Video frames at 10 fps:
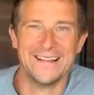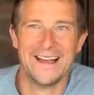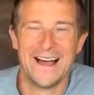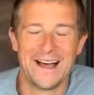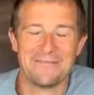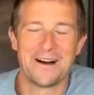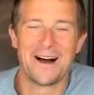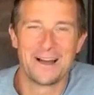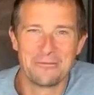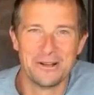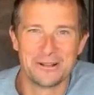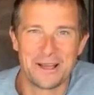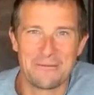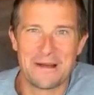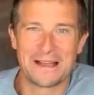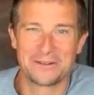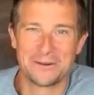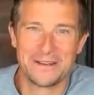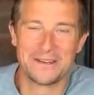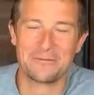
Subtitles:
I will come back to India.